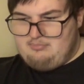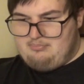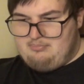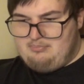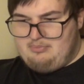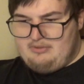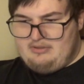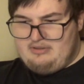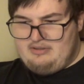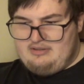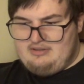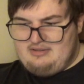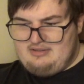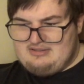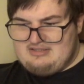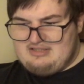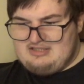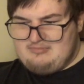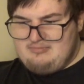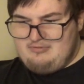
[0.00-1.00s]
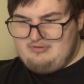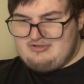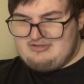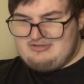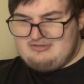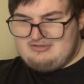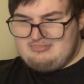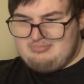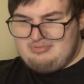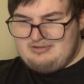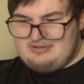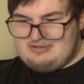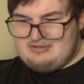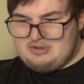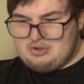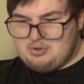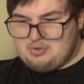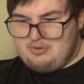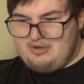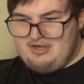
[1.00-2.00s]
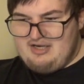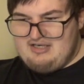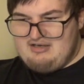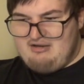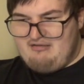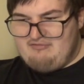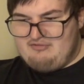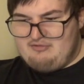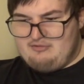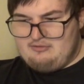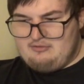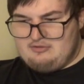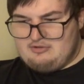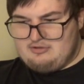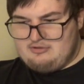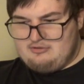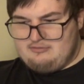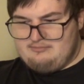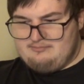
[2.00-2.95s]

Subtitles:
But it's a split trade evolution